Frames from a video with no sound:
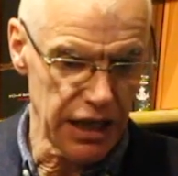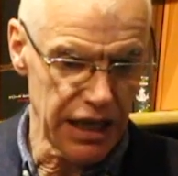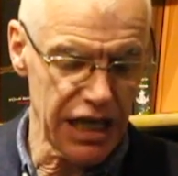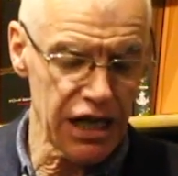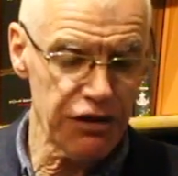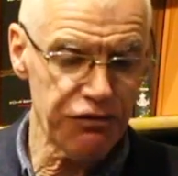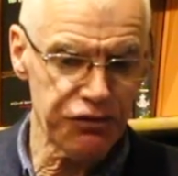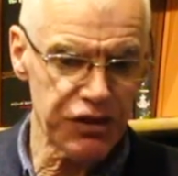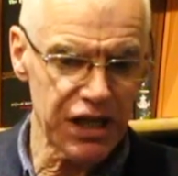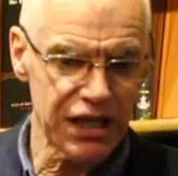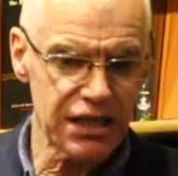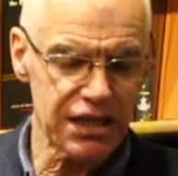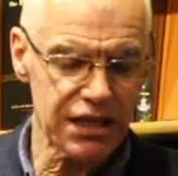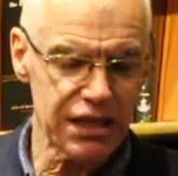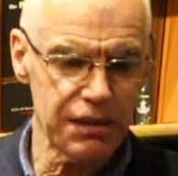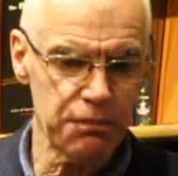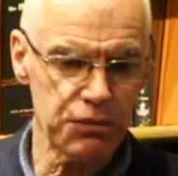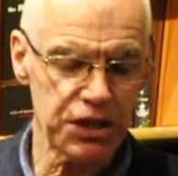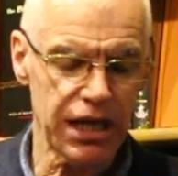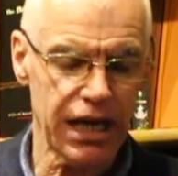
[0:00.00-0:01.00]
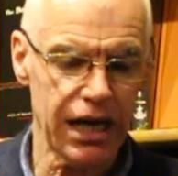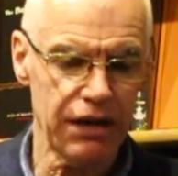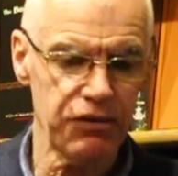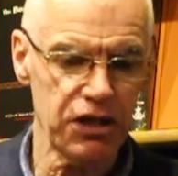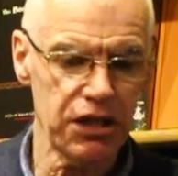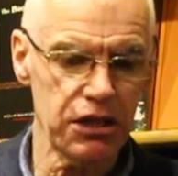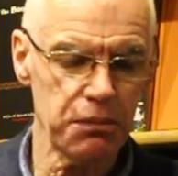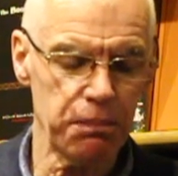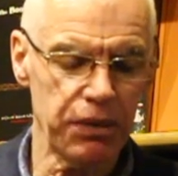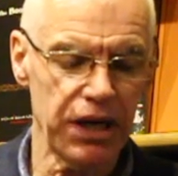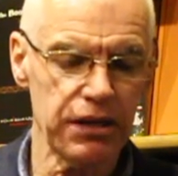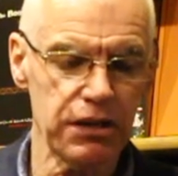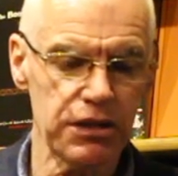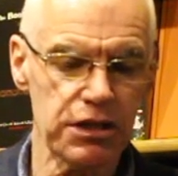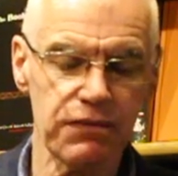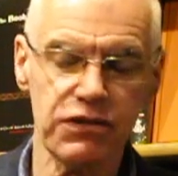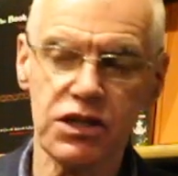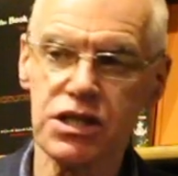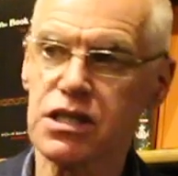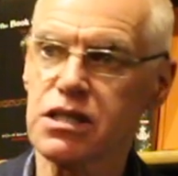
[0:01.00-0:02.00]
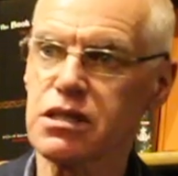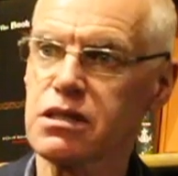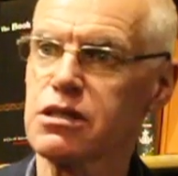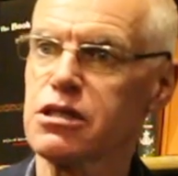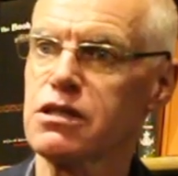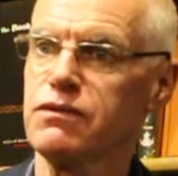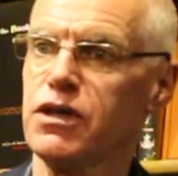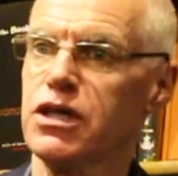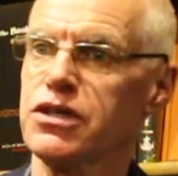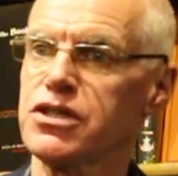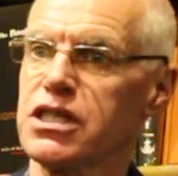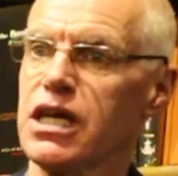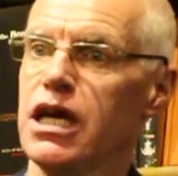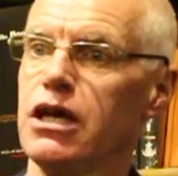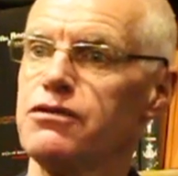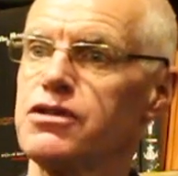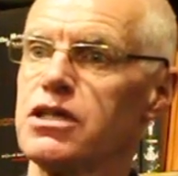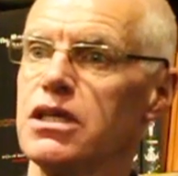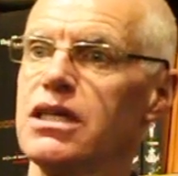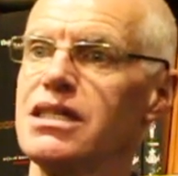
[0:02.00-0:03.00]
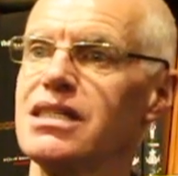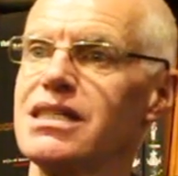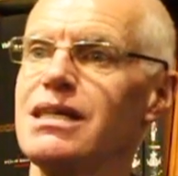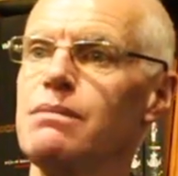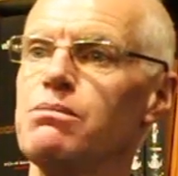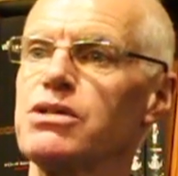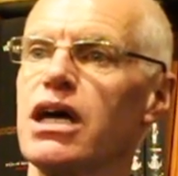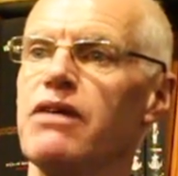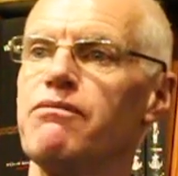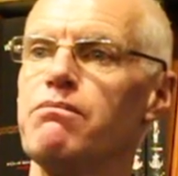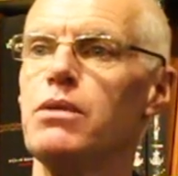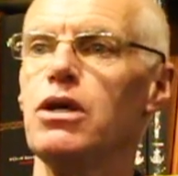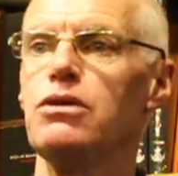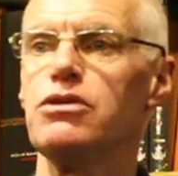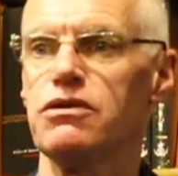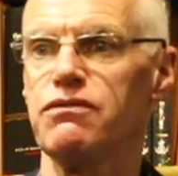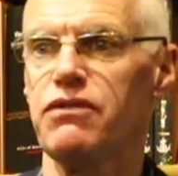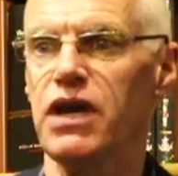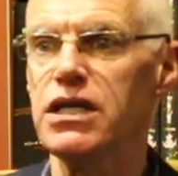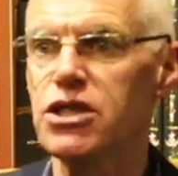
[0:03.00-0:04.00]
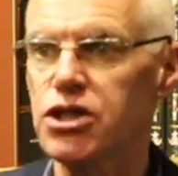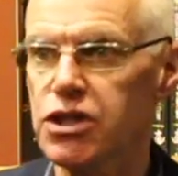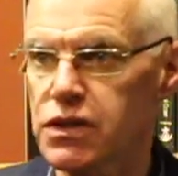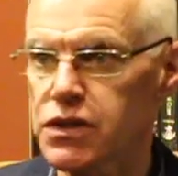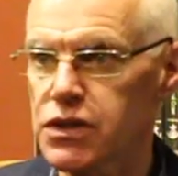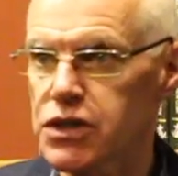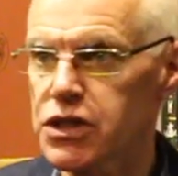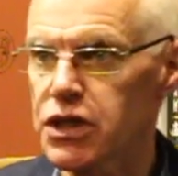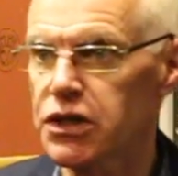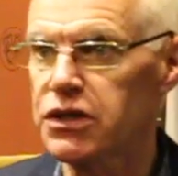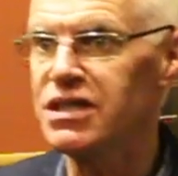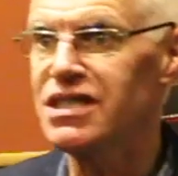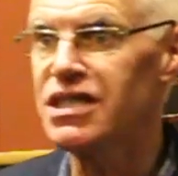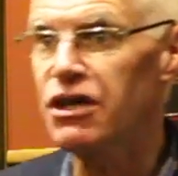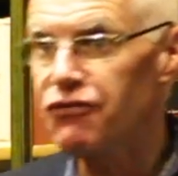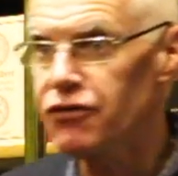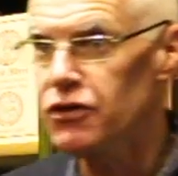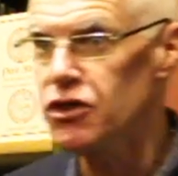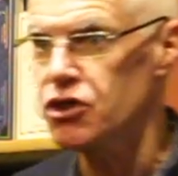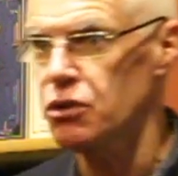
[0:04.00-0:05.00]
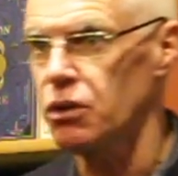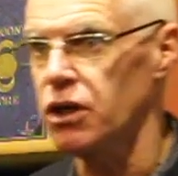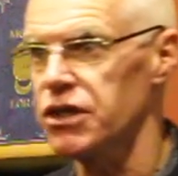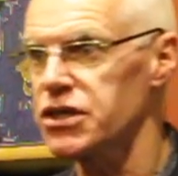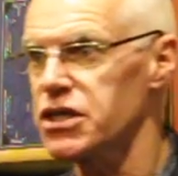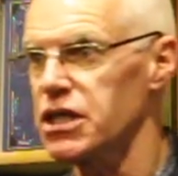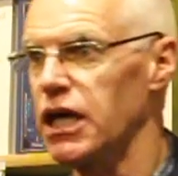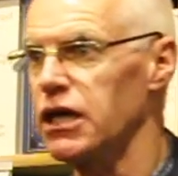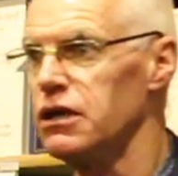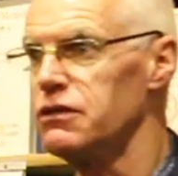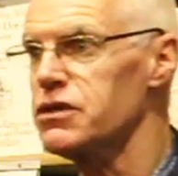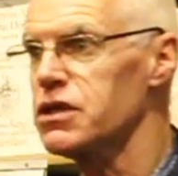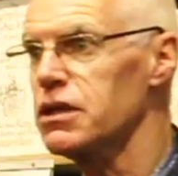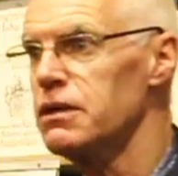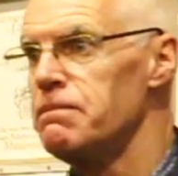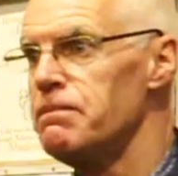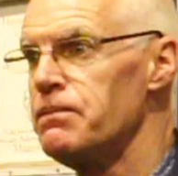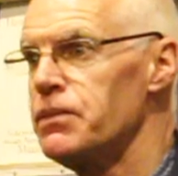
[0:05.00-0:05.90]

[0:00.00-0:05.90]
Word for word: if they seem to have independence of existence of ourselves and they seem to have motivations that are different to ourselves,